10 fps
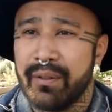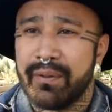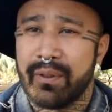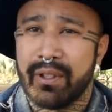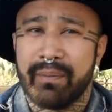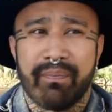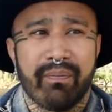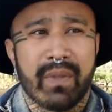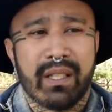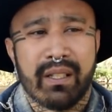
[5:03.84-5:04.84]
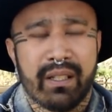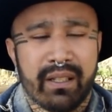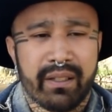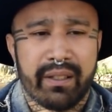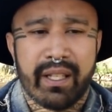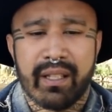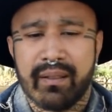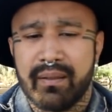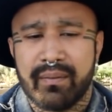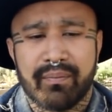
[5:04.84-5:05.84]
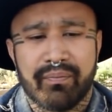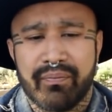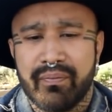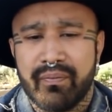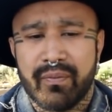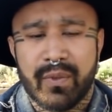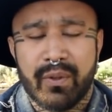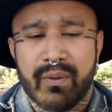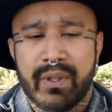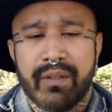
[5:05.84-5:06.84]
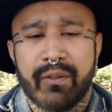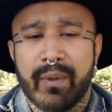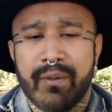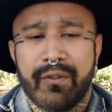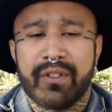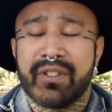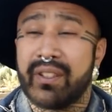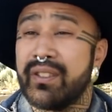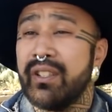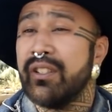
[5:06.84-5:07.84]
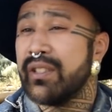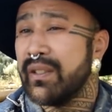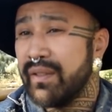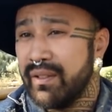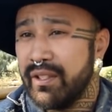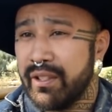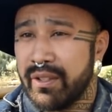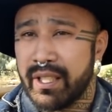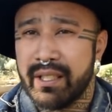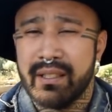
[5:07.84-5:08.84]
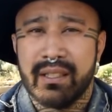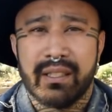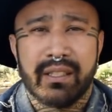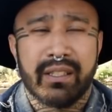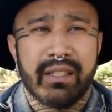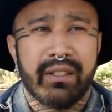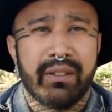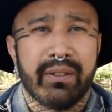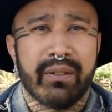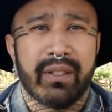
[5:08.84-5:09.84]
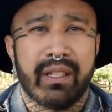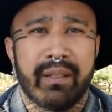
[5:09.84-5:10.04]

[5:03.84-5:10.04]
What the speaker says: for that, whatever, maybe for 6 years even, you know, like you